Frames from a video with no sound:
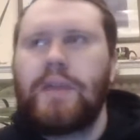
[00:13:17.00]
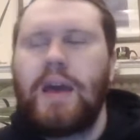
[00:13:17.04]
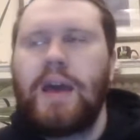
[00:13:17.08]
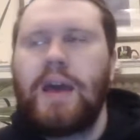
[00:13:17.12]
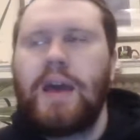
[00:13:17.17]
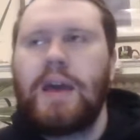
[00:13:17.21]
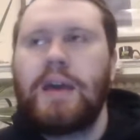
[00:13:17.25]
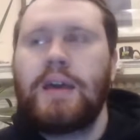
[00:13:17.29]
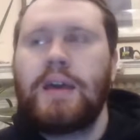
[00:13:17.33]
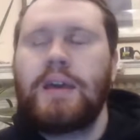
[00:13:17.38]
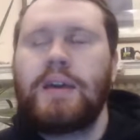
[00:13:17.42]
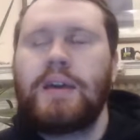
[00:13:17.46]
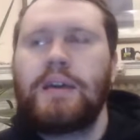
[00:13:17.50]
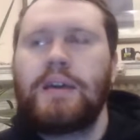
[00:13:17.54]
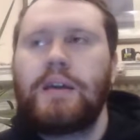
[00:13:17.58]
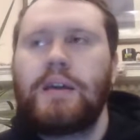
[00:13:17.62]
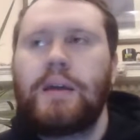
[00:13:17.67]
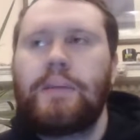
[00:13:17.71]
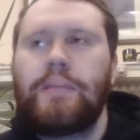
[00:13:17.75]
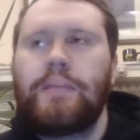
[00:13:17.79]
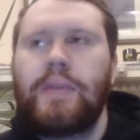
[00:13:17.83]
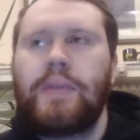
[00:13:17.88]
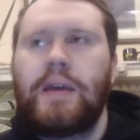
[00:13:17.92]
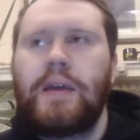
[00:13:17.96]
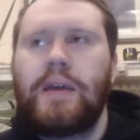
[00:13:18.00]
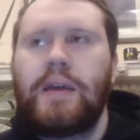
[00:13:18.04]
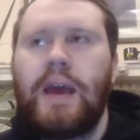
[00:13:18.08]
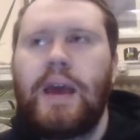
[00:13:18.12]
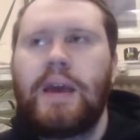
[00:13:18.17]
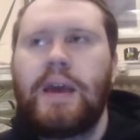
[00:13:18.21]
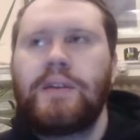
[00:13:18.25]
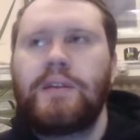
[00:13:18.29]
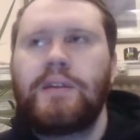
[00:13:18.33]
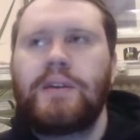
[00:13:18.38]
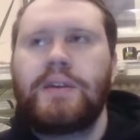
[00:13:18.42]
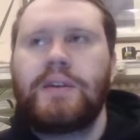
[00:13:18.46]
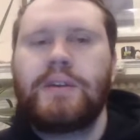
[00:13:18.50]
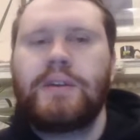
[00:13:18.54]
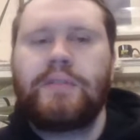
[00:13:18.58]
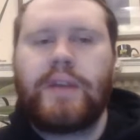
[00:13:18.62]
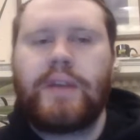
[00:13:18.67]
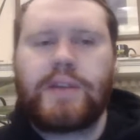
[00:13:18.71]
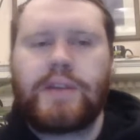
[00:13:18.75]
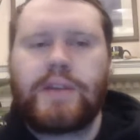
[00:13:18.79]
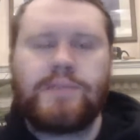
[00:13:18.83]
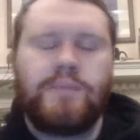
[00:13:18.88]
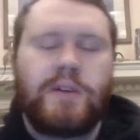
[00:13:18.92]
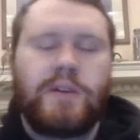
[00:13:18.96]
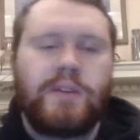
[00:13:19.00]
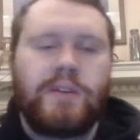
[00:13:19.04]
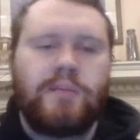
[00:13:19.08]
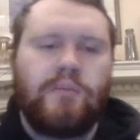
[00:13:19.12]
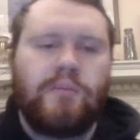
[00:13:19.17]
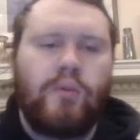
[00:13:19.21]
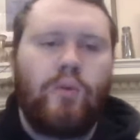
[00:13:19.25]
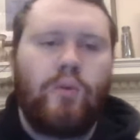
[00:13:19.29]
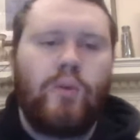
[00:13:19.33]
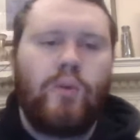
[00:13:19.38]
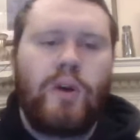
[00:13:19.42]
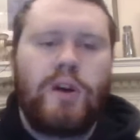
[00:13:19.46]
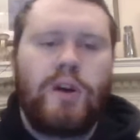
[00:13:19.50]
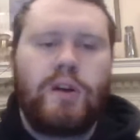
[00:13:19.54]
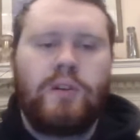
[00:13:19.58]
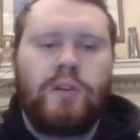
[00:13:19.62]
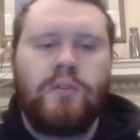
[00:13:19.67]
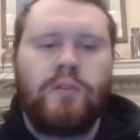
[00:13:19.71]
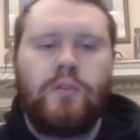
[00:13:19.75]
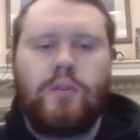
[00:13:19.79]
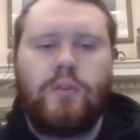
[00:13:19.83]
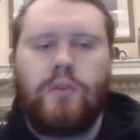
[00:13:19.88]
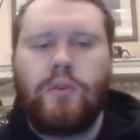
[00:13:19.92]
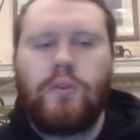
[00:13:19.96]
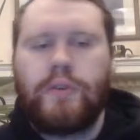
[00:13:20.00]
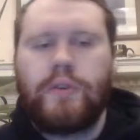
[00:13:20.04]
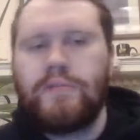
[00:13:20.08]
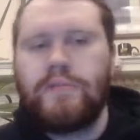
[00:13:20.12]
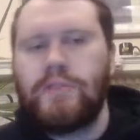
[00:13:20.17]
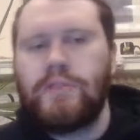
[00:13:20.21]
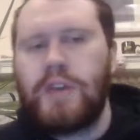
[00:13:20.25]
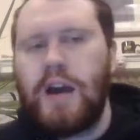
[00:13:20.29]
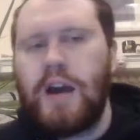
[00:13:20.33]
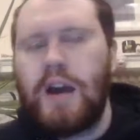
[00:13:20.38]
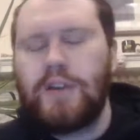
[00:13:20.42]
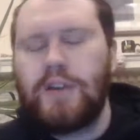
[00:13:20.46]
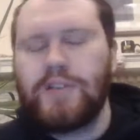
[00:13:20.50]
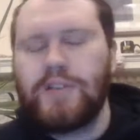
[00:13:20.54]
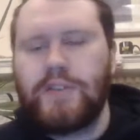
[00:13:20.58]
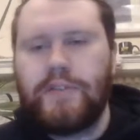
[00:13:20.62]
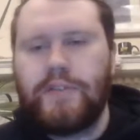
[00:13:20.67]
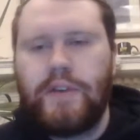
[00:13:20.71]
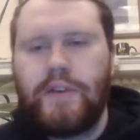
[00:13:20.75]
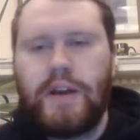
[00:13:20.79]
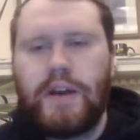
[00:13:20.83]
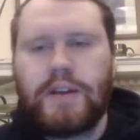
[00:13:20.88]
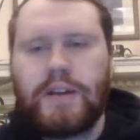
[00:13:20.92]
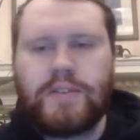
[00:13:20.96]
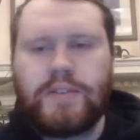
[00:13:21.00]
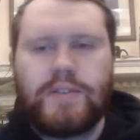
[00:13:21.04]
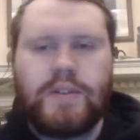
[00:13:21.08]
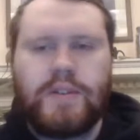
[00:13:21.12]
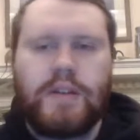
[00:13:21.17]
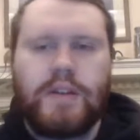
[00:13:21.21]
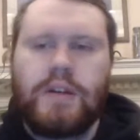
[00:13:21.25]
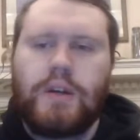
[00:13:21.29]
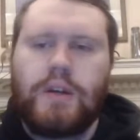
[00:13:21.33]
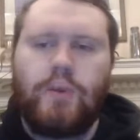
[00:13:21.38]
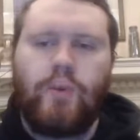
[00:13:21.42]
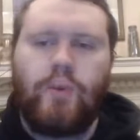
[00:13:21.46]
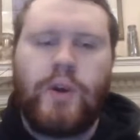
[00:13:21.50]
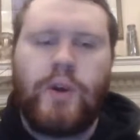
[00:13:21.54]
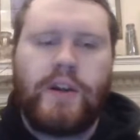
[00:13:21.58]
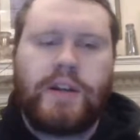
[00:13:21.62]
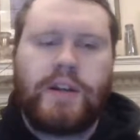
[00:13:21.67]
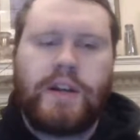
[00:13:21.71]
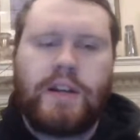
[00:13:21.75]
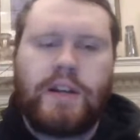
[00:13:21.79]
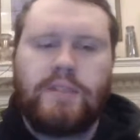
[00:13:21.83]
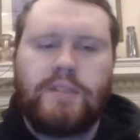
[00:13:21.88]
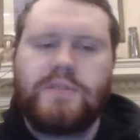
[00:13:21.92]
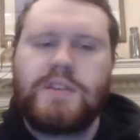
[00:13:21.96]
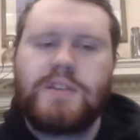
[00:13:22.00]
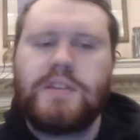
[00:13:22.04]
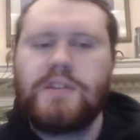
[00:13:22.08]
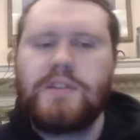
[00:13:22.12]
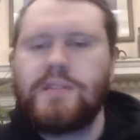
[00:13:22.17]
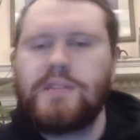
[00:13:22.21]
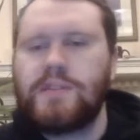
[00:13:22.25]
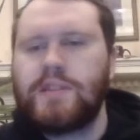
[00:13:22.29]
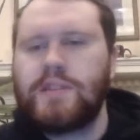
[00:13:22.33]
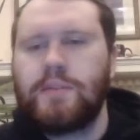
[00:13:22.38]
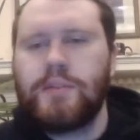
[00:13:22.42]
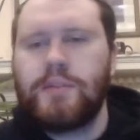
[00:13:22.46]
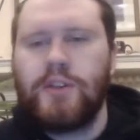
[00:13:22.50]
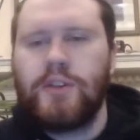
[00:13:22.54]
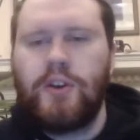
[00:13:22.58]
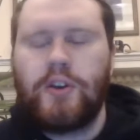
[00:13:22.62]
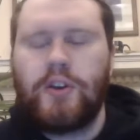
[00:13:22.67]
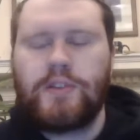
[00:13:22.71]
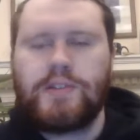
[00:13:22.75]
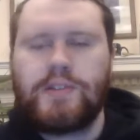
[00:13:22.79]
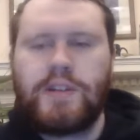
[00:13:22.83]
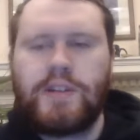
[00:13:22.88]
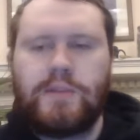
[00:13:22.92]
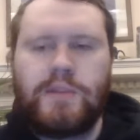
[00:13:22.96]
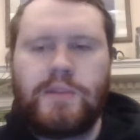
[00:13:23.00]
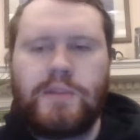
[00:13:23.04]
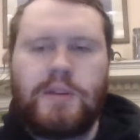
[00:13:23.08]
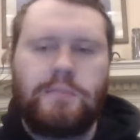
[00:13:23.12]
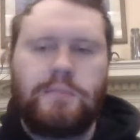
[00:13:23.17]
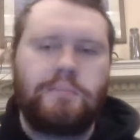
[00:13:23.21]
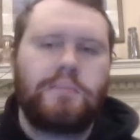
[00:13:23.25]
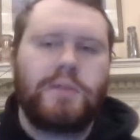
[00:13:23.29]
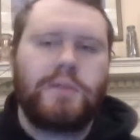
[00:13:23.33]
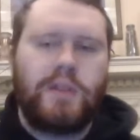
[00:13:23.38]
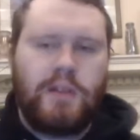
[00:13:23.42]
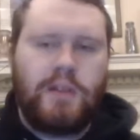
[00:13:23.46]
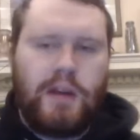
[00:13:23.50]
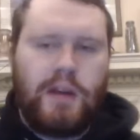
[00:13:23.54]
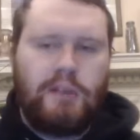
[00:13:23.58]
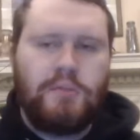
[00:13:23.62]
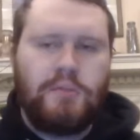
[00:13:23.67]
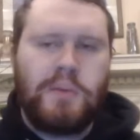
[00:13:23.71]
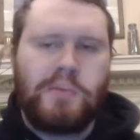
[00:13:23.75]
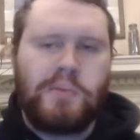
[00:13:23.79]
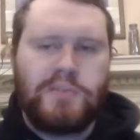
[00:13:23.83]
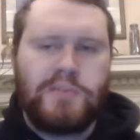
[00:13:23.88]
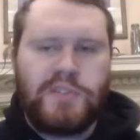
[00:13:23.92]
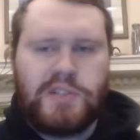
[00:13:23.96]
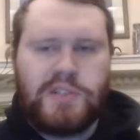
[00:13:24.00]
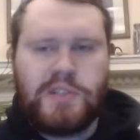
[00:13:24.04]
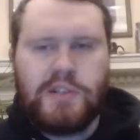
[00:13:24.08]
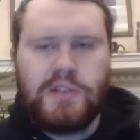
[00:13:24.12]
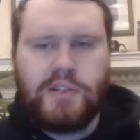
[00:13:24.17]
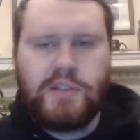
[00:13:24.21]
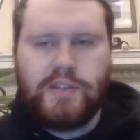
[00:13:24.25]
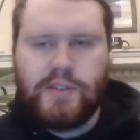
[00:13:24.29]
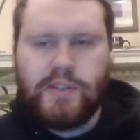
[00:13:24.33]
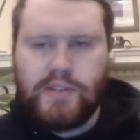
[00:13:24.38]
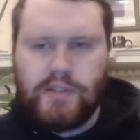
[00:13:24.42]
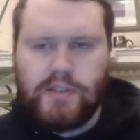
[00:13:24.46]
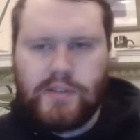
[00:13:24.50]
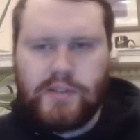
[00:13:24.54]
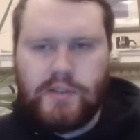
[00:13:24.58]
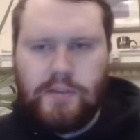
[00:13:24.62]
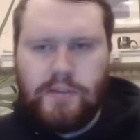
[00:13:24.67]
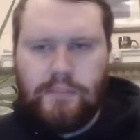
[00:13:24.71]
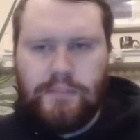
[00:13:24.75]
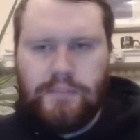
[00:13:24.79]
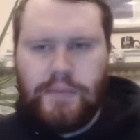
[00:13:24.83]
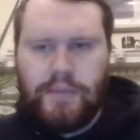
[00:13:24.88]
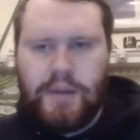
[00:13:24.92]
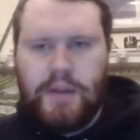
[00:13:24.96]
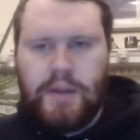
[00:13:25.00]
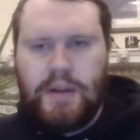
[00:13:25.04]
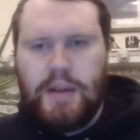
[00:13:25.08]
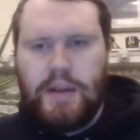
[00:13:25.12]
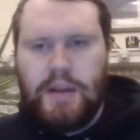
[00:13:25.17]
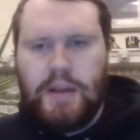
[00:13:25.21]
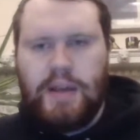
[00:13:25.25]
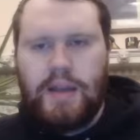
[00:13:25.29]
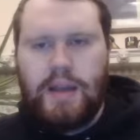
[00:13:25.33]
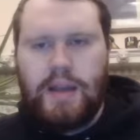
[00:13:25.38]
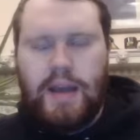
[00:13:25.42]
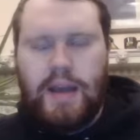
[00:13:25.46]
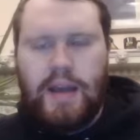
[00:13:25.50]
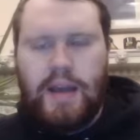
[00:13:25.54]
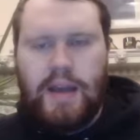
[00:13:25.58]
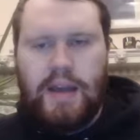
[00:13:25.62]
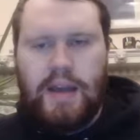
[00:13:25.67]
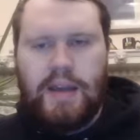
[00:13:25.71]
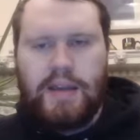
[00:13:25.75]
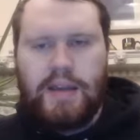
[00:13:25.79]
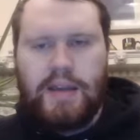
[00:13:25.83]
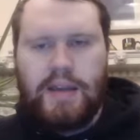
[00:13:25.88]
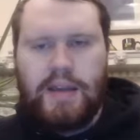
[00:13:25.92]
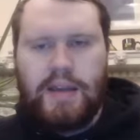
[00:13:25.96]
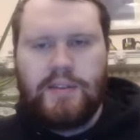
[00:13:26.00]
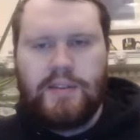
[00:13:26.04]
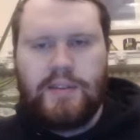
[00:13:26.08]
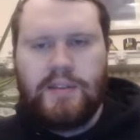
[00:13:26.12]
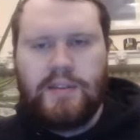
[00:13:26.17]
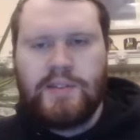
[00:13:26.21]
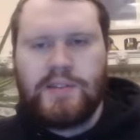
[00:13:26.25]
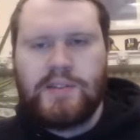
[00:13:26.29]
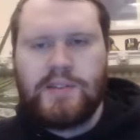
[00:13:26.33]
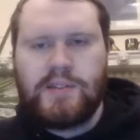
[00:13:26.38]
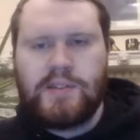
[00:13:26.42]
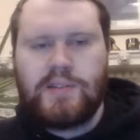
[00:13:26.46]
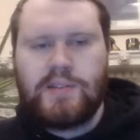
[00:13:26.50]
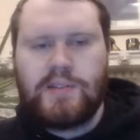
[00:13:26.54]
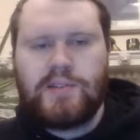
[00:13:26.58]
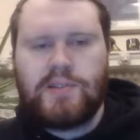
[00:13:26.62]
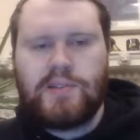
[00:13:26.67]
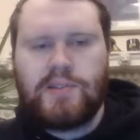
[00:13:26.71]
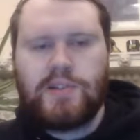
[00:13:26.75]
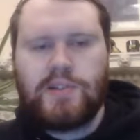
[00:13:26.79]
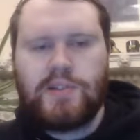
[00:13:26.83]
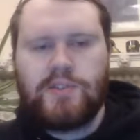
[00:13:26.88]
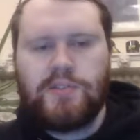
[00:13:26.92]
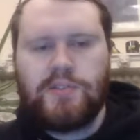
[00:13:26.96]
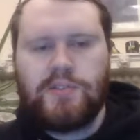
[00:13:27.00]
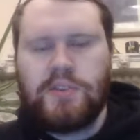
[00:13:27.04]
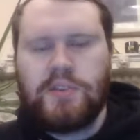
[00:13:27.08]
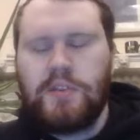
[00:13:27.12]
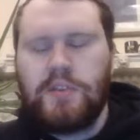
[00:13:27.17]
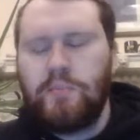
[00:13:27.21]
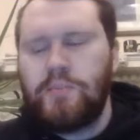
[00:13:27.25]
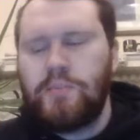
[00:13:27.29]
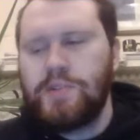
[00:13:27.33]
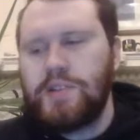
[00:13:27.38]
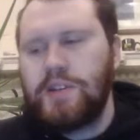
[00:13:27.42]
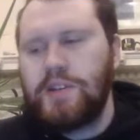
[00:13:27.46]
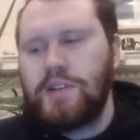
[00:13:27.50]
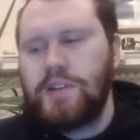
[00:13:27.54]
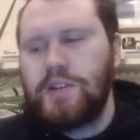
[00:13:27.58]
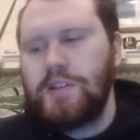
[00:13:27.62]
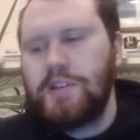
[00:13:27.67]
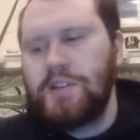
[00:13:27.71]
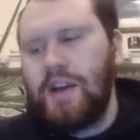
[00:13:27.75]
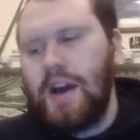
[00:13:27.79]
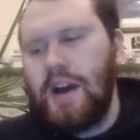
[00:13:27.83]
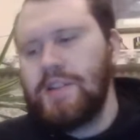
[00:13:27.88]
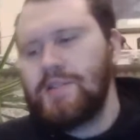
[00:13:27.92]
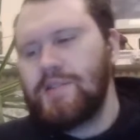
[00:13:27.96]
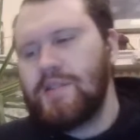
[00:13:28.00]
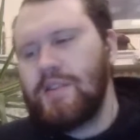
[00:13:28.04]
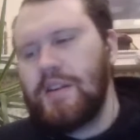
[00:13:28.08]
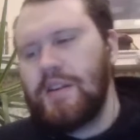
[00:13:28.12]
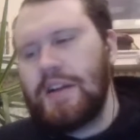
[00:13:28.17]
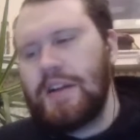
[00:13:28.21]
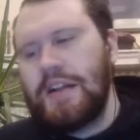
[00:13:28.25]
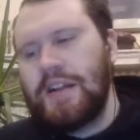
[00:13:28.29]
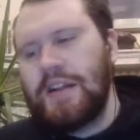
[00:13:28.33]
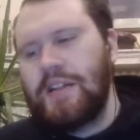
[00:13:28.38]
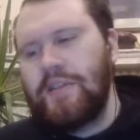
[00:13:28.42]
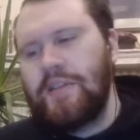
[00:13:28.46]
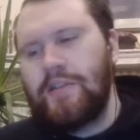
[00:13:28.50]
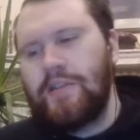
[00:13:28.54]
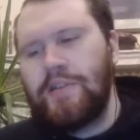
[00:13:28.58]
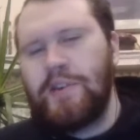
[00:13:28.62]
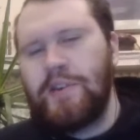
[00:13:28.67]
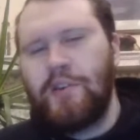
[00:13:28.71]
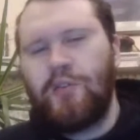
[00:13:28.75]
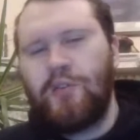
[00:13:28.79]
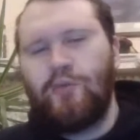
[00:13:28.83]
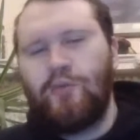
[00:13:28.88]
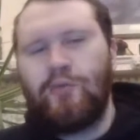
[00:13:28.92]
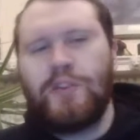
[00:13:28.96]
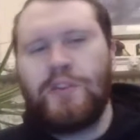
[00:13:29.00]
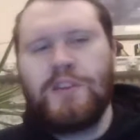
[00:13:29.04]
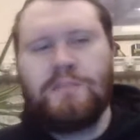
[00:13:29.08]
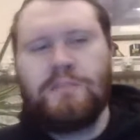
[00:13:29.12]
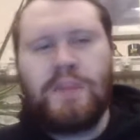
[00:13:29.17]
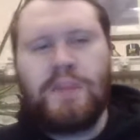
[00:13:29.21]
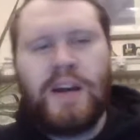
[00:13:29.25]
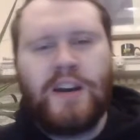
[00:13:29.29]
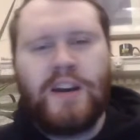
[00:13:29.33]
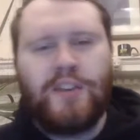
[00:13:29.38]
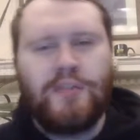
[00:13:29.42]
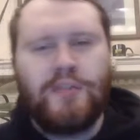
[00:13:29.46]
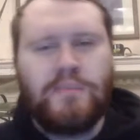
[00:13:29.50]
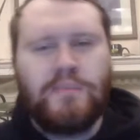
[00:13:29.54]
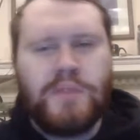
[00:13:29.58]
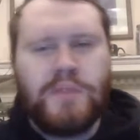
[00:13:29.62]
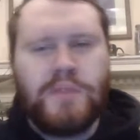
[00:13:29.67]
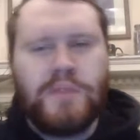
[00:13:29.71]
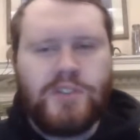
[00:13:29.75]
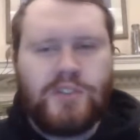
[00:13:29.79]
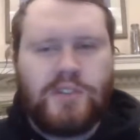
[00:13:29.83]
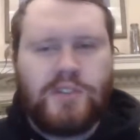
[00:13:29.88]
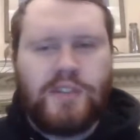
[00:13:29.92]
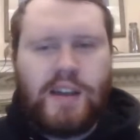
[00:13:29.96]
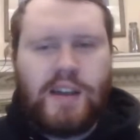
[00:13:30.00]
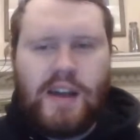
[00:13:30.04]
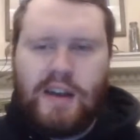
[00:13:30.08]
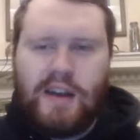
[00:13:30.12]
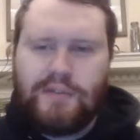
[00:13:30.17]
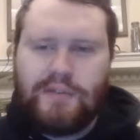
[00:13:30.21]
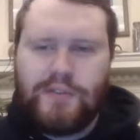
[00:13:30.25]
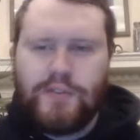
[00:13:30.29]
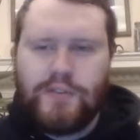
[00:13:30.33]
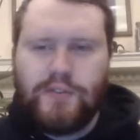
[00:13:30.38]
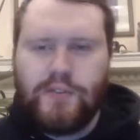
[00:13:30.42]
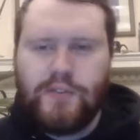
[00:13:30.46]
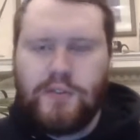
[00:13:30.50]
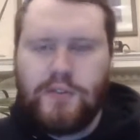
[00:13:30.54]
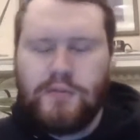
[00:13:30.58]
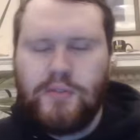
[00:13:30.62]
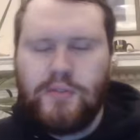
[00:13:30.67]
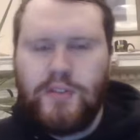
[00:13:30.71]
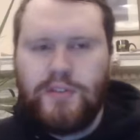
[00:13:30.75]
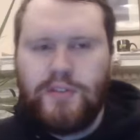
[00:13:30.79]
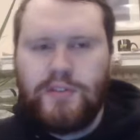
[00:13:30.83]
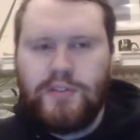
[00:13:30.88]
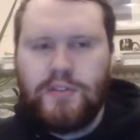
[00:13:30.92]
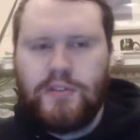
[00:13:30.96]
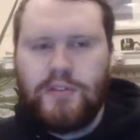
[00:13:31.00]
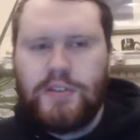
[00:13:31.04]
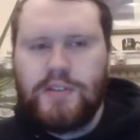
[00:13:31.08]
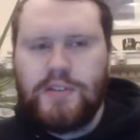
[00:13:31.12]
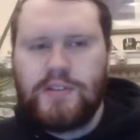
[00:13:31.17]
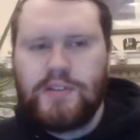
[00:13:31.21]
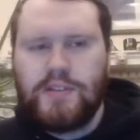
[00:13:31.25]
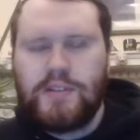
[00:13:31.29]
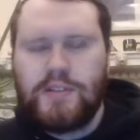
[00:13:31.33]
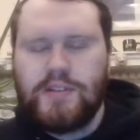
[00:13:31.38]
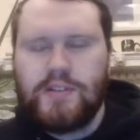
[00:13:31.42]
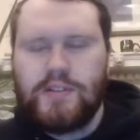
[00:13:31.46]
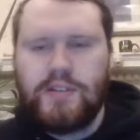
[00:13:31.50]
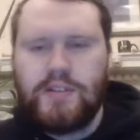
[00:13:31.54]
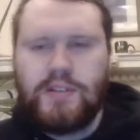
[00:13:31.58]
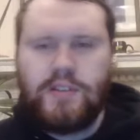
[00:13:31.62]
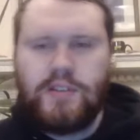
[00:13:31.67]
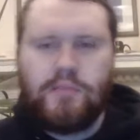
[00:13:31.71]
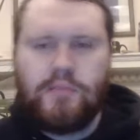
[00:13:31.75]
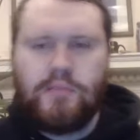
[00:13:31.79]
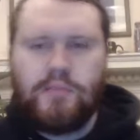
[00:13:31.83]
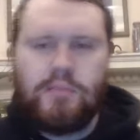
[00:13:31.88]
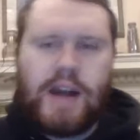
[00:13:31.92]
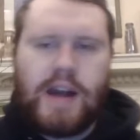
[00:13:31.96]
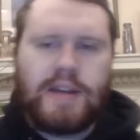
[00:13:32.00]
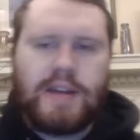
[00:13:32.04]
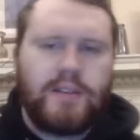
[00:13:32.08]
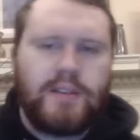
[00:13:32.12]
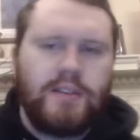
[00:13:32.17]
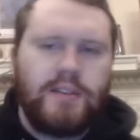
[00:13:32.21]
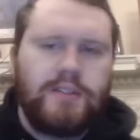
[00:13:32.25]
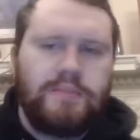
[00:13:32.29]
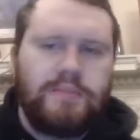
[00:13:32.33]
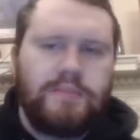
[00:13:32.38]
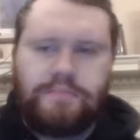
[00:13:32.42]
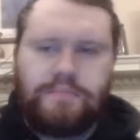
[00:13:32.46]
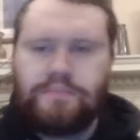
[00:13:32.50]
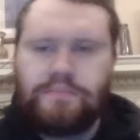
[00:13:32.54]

a ending of X-Men #1 or even House of X, where it kind of teased some of the arcs coming up. But I remember seeing this. And this is essentially presented as their rebound mission after the incident in Nebraska.